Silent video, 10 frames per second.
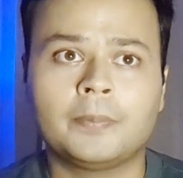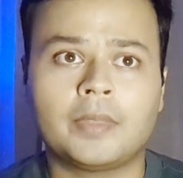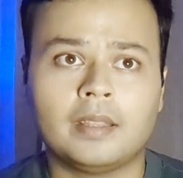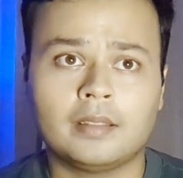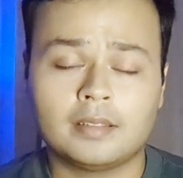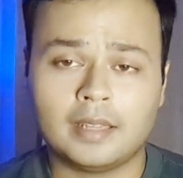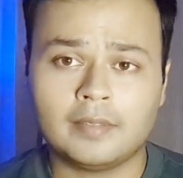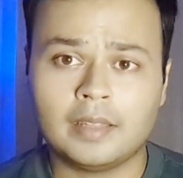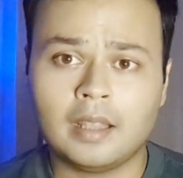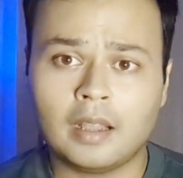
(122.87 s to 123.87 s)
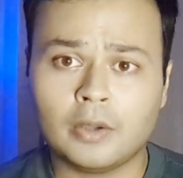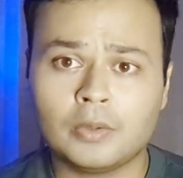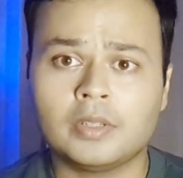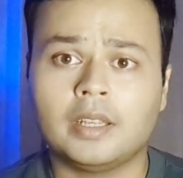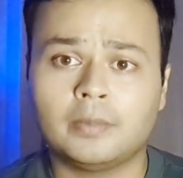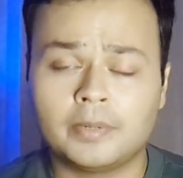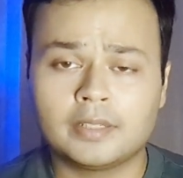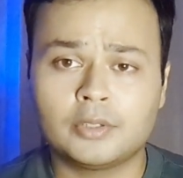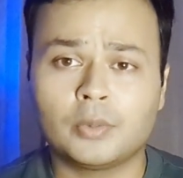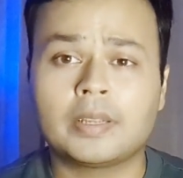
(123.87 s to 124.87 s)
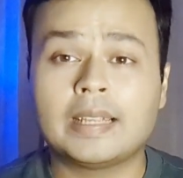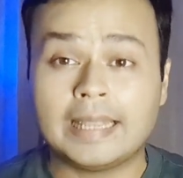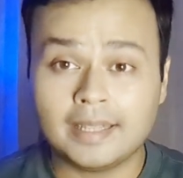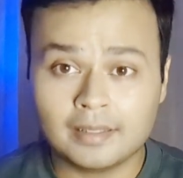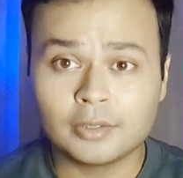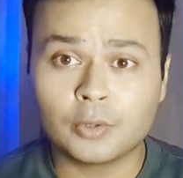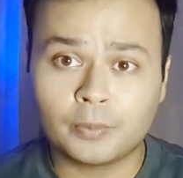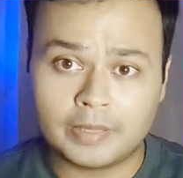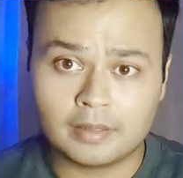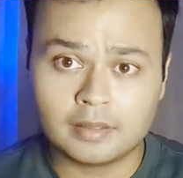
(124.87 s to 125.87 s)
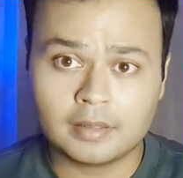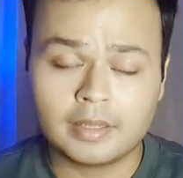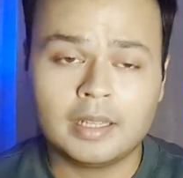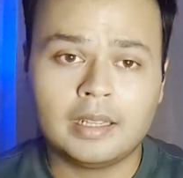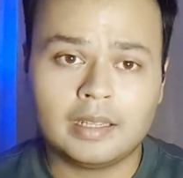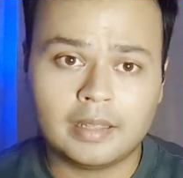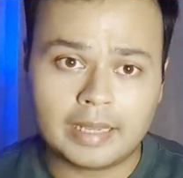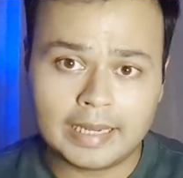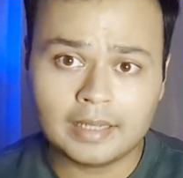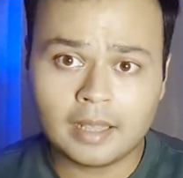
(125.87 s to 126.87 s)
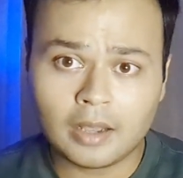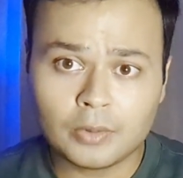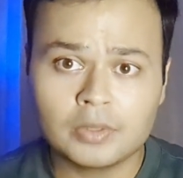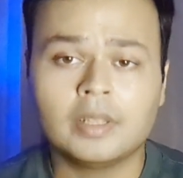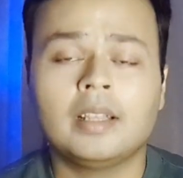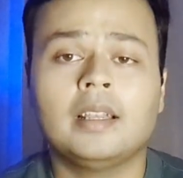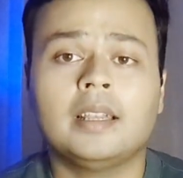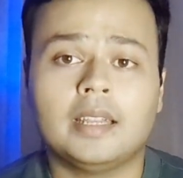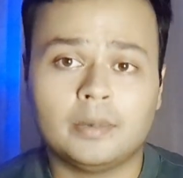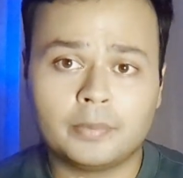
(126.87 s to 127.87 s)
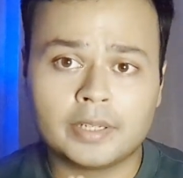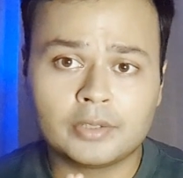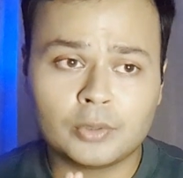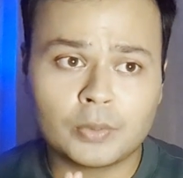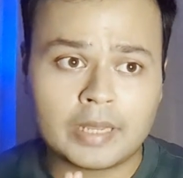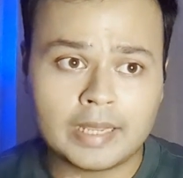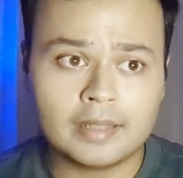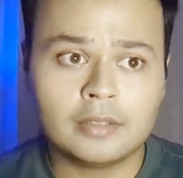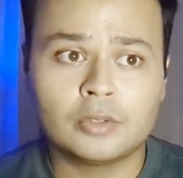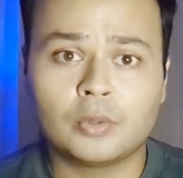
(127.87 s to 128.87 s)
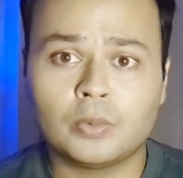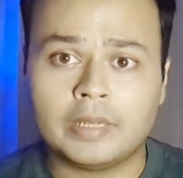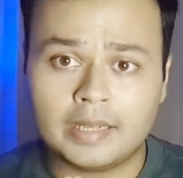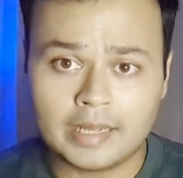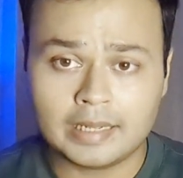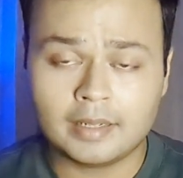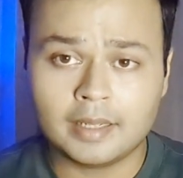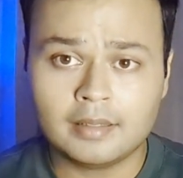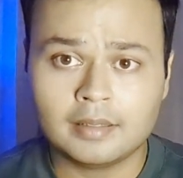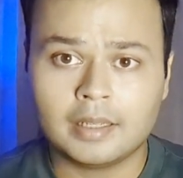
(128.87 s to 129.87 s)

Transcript: In the seventh house, it brings you gains through business. In the eighth house, it brings you gains through inheritance.